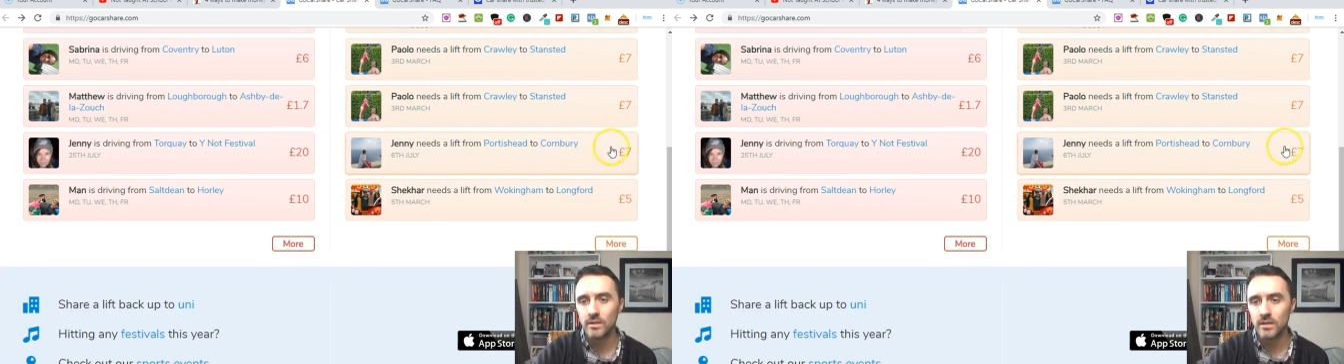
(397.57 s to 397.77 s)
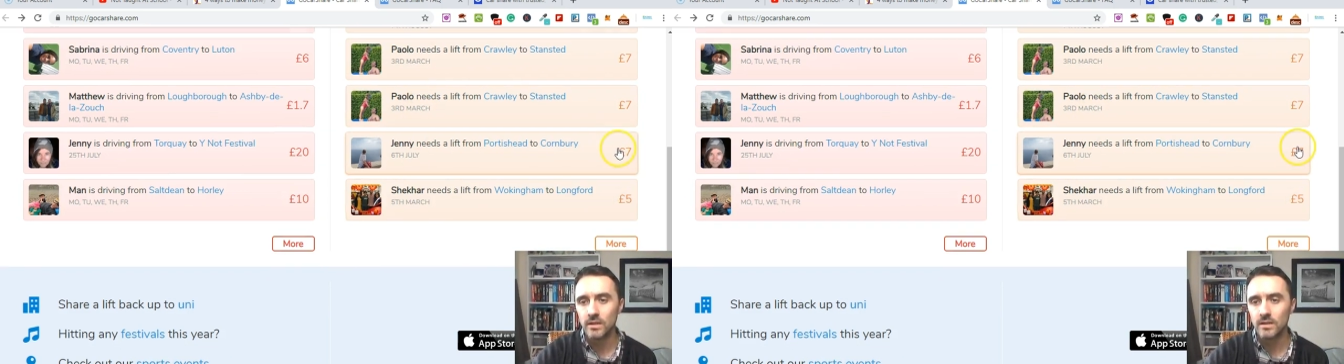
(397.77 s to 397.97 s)

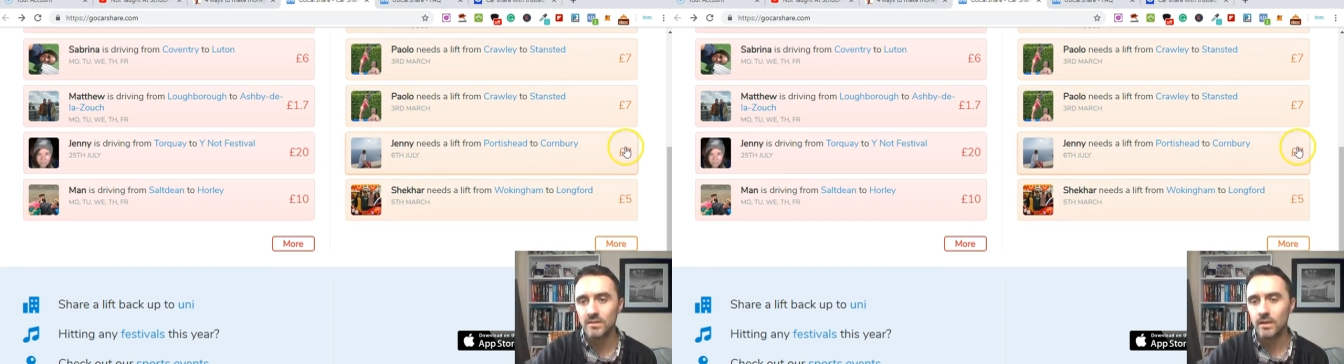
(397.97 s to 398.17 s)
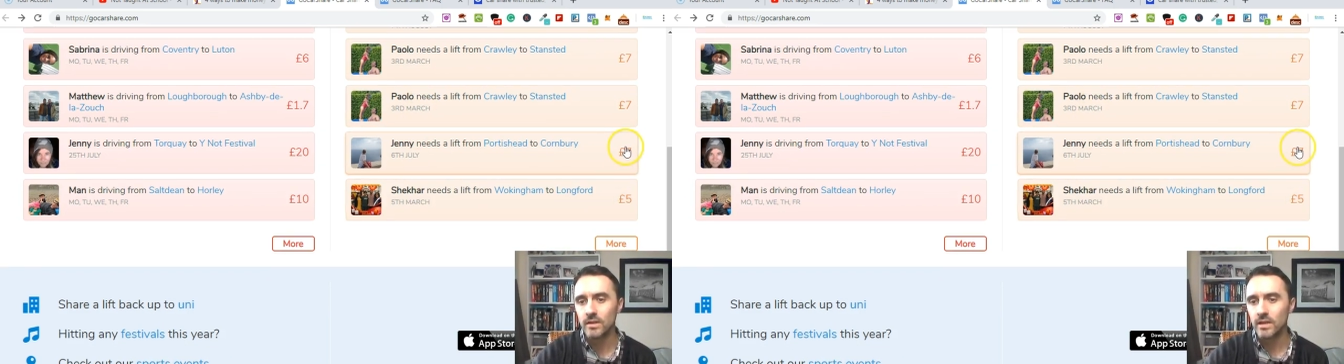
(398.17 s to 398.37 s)
you can
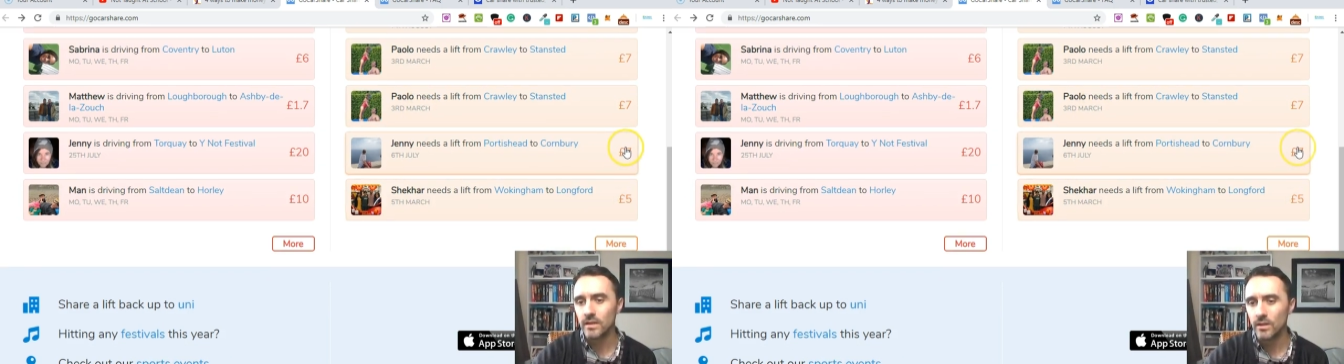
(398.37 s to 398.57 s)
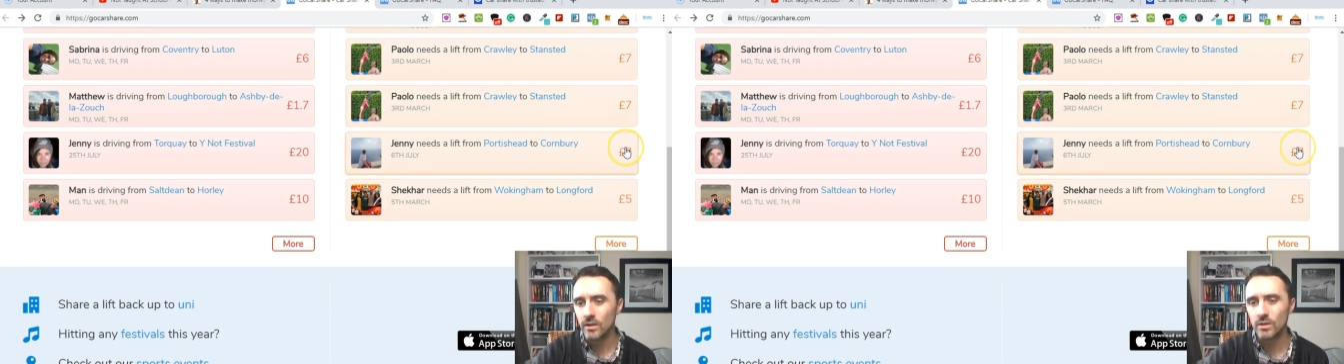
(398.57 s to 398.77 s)
see on here,
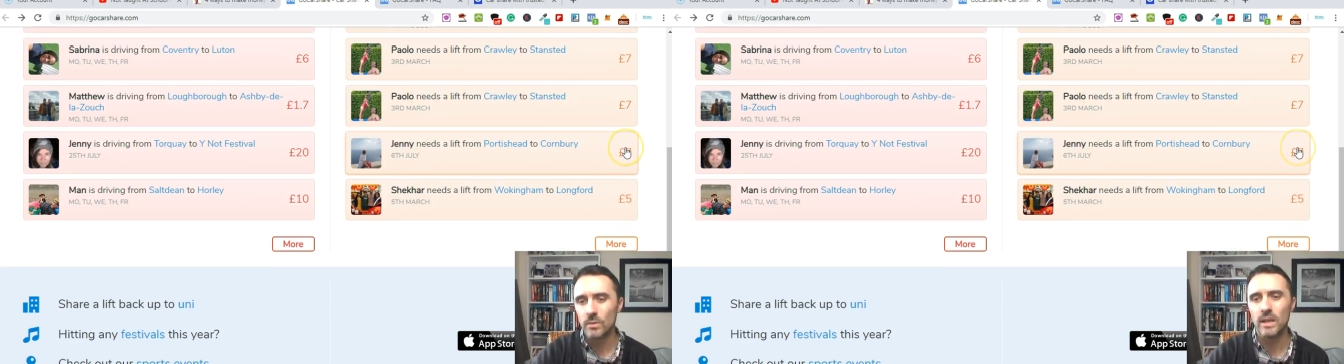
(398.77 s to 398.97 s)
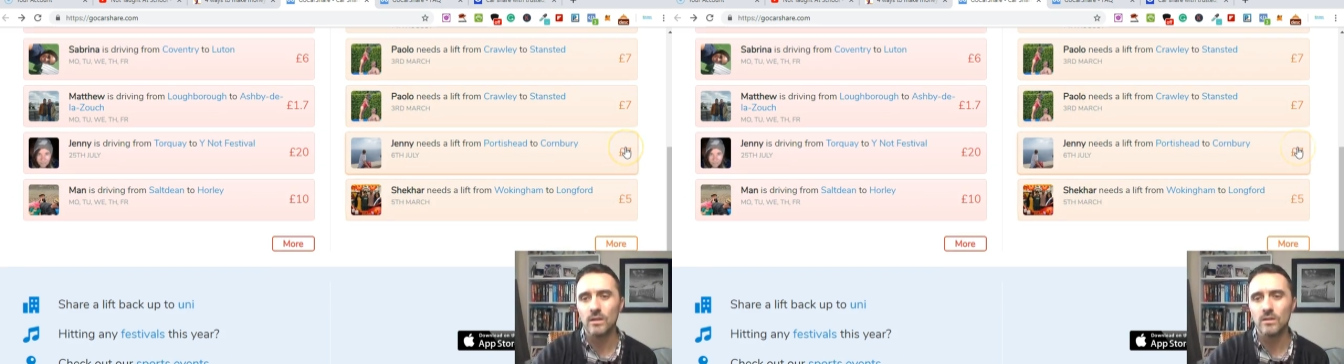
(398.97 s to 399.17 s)
you're not going
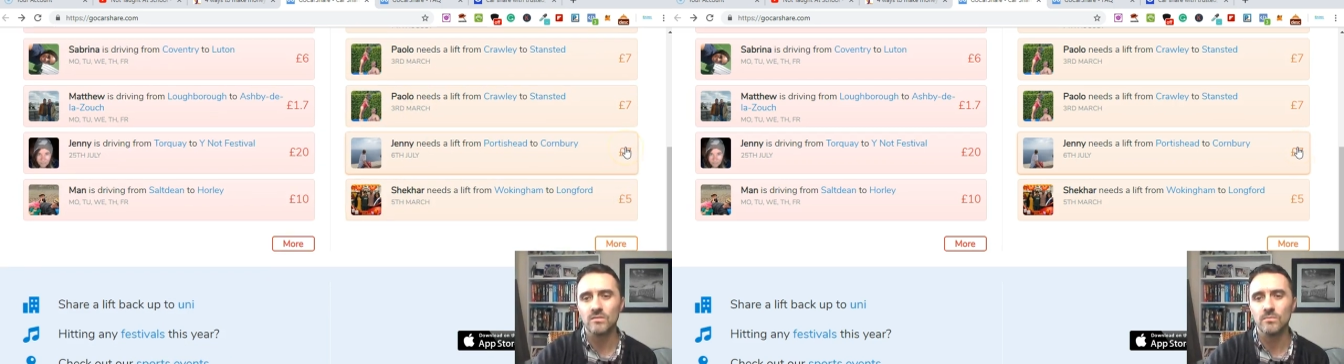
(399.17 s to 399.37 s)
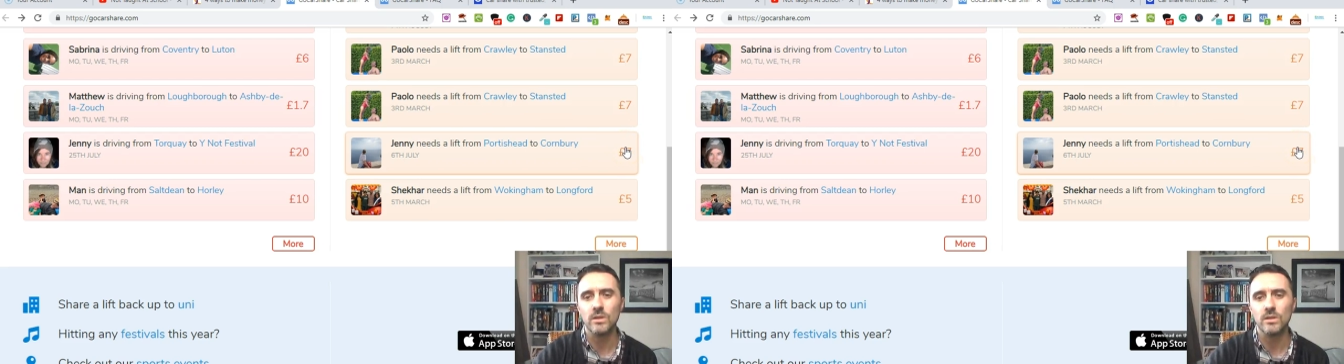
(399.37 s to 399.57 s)
to earn lots
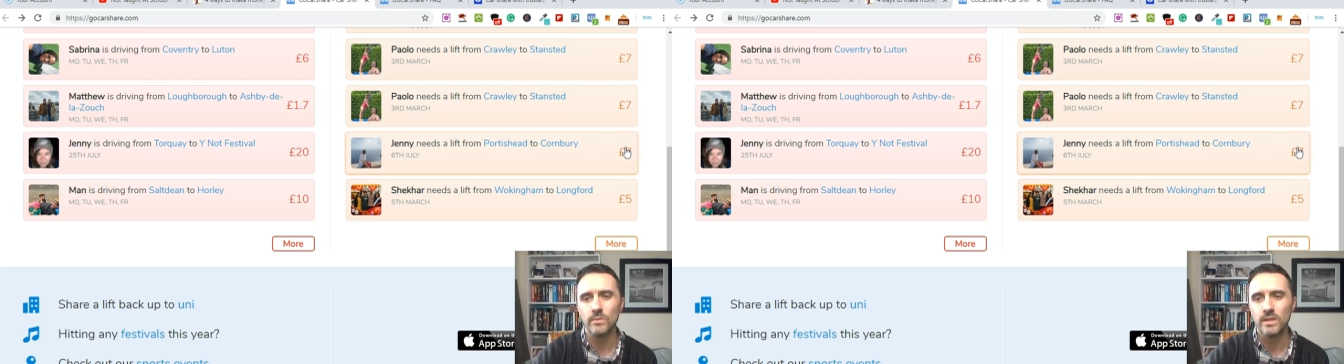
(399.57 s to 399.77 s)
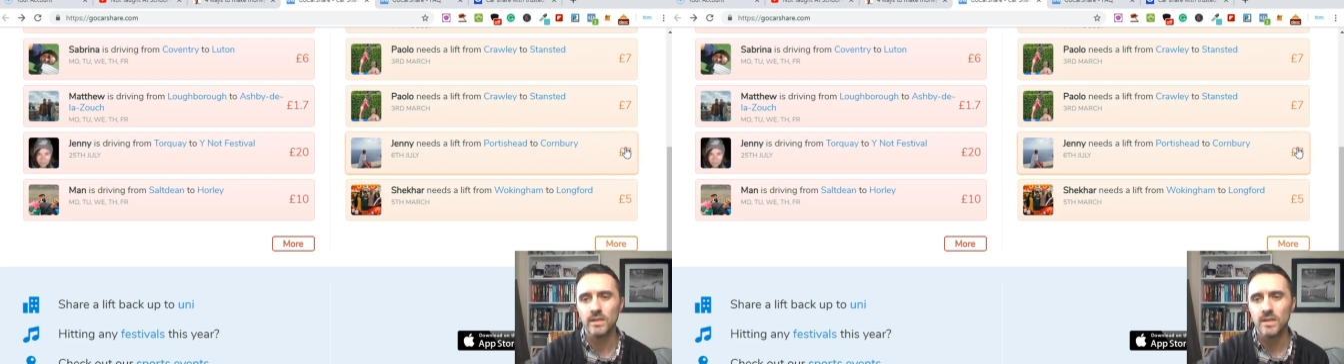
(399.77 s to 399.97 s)
of money
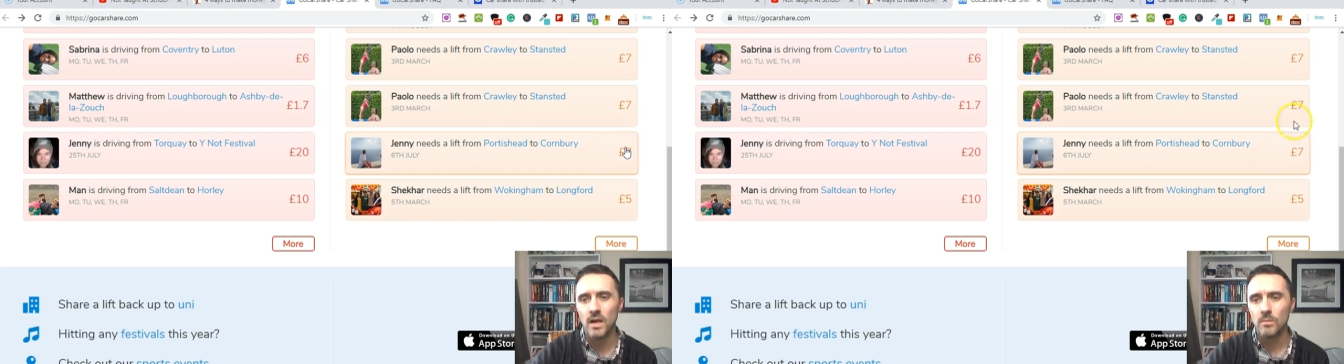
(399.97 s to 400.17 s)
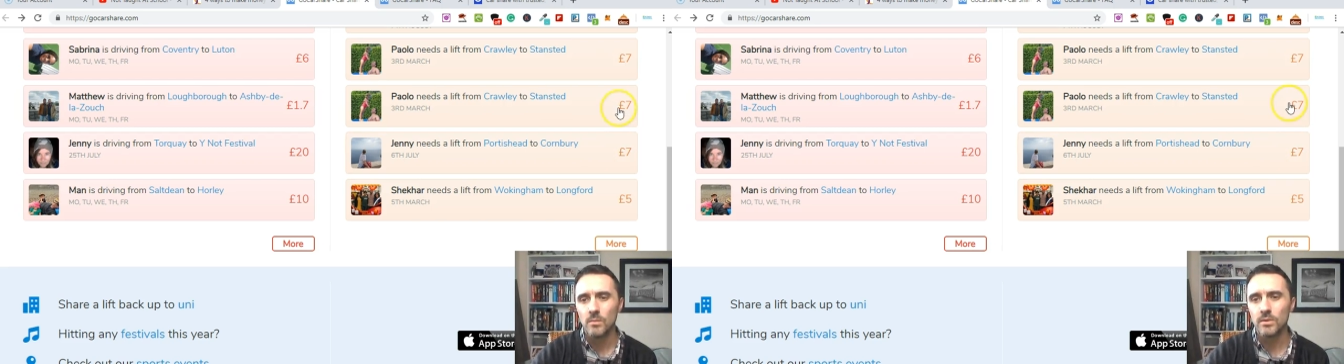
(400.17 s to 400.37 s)
doing this,
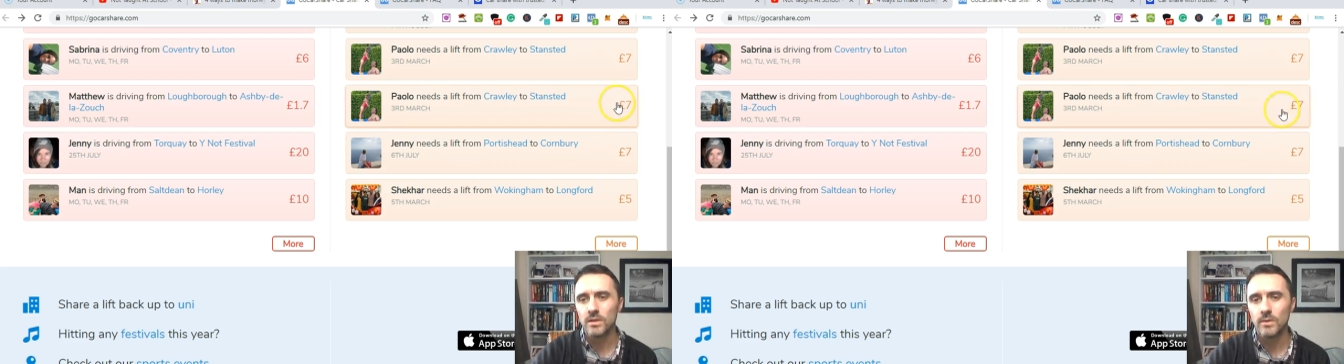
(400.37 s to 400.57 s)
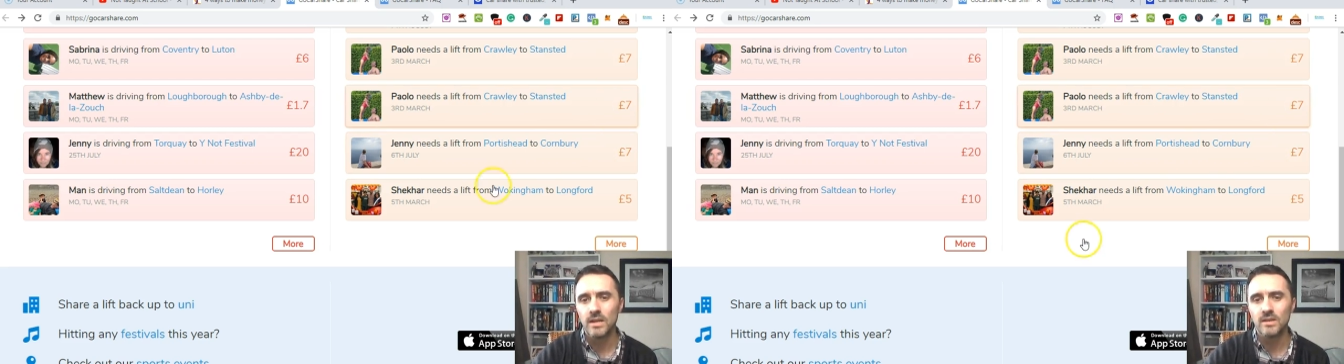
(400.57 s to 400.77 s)
but you're
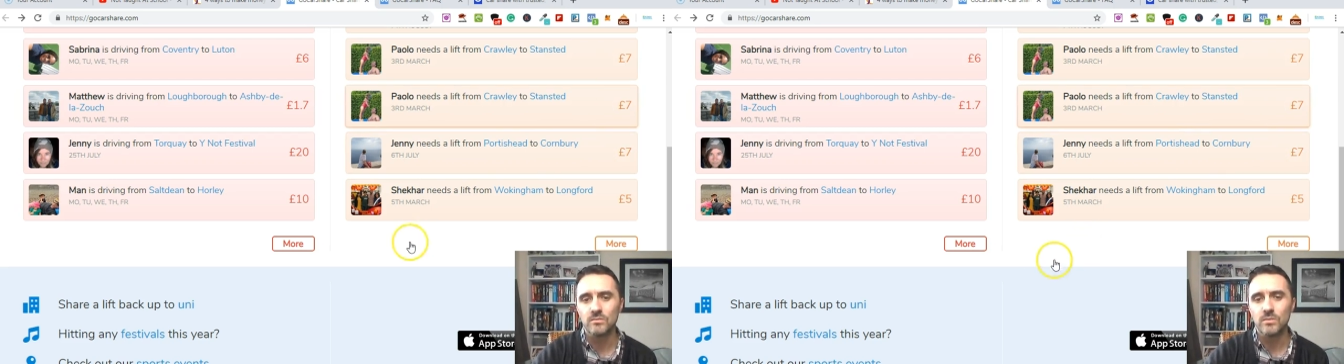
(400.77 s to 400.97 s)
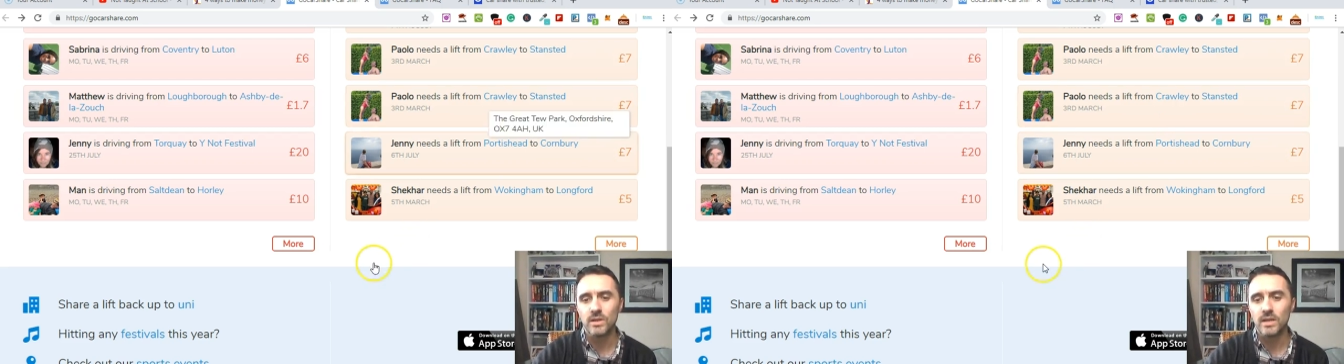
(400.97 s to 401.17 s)
going to earn
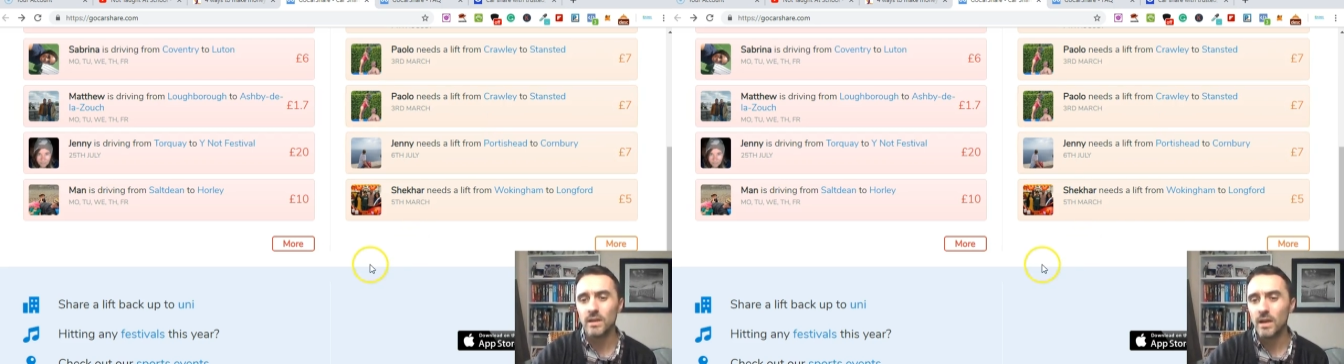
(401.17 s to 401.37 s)
some money.